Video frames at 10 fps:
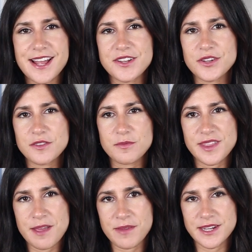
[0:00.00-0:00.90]
I could have
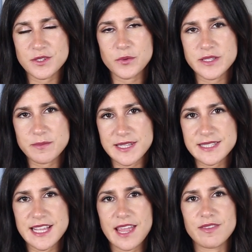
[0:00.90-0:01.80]
put that money towards my
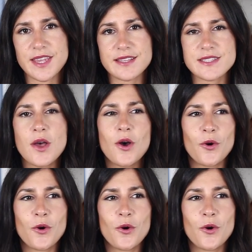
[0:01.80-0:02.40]
savings